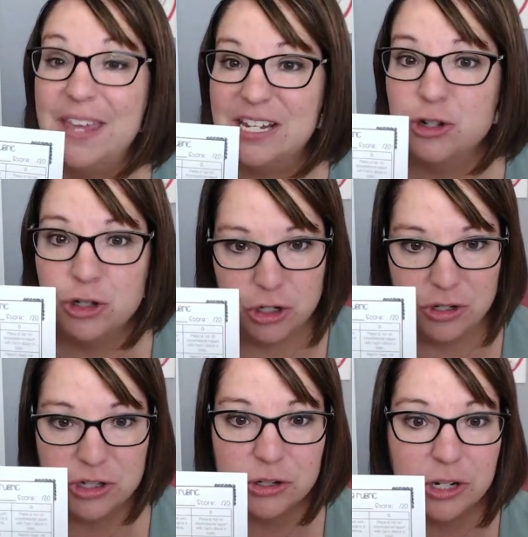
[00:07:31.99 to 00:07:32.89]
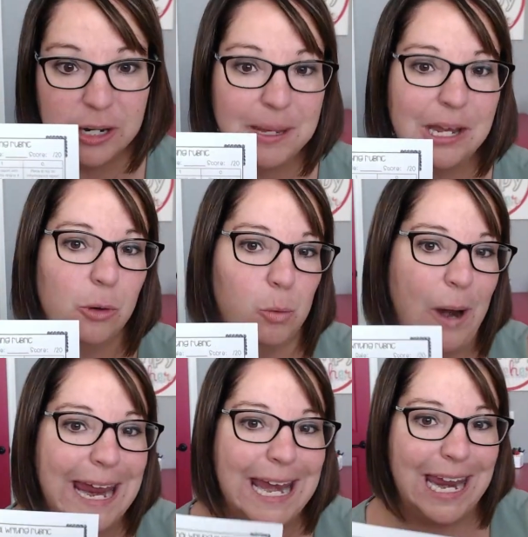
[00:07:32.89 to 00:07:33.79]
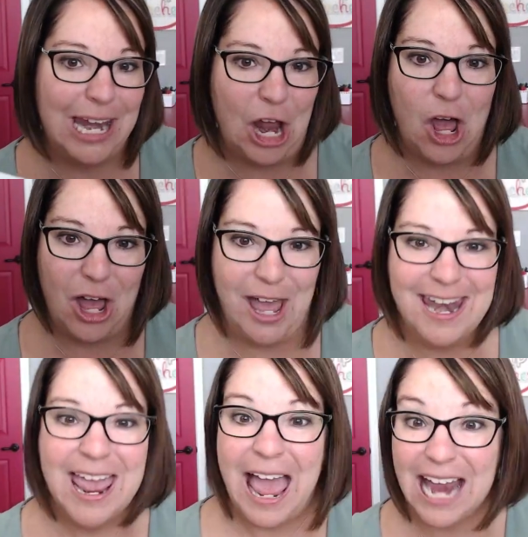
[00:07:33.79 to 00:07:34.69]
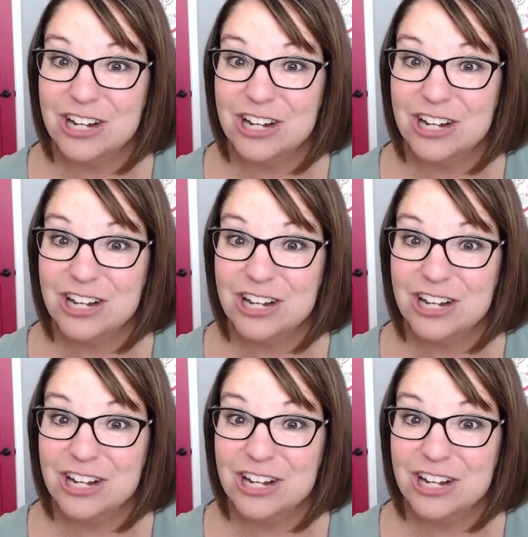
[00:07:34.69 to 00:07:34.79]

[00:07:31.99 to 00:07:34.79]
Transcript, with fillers: things your students are gonna be graded on